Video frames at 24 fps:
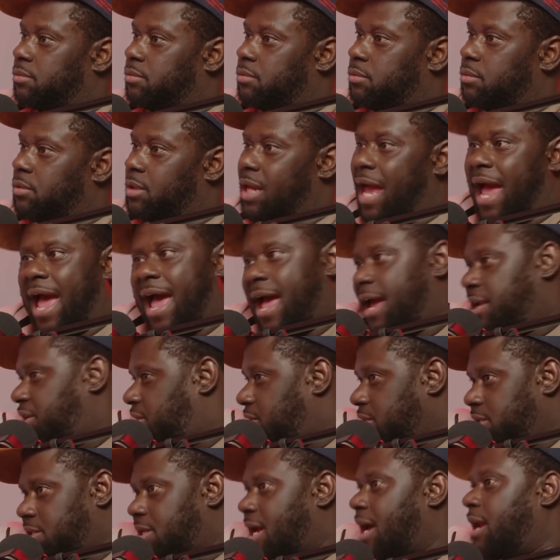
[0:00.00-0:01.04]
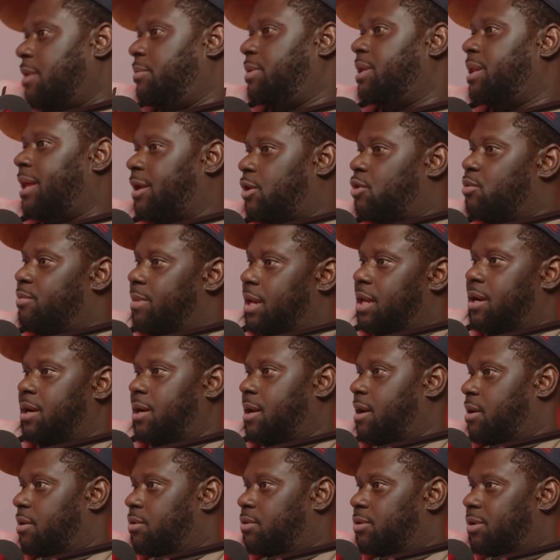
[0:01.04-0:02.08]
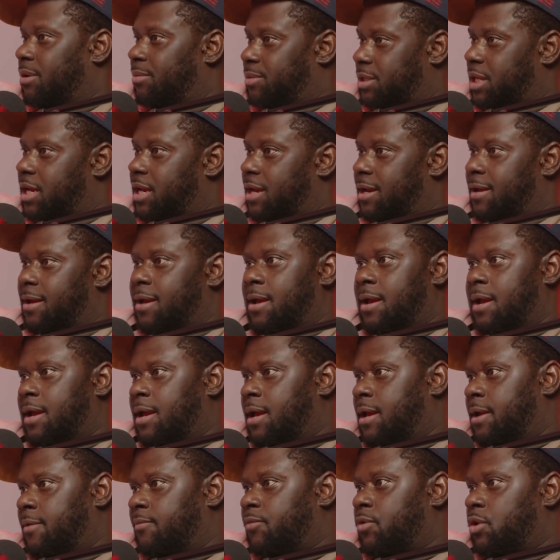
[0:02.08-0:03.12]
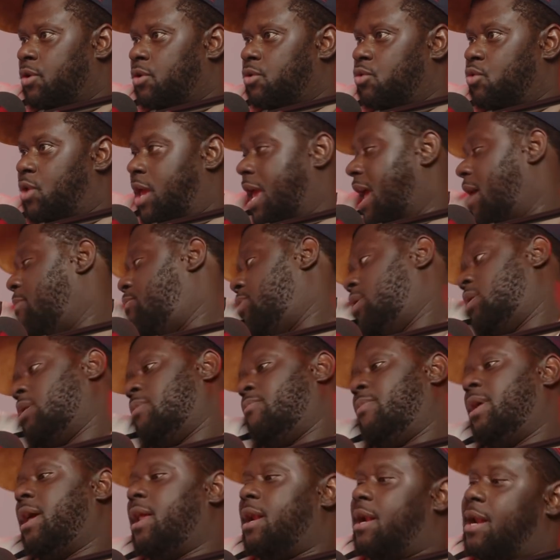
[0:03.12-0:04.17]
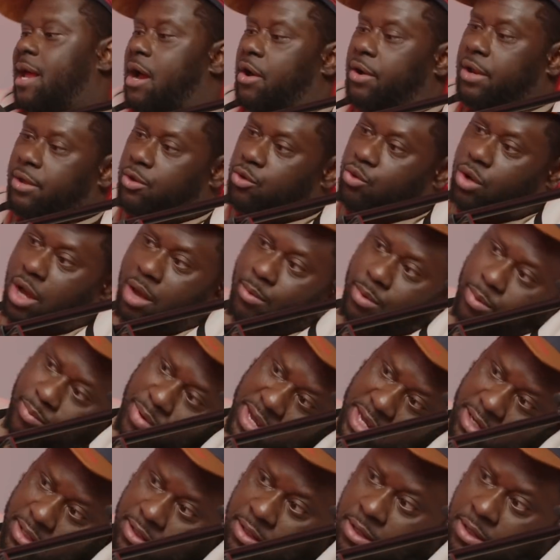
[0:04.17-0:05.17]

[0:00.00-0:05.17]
Your actions got to be like you made it out. You know I'm saying carry yourself. You can't be that made it out and you coming back.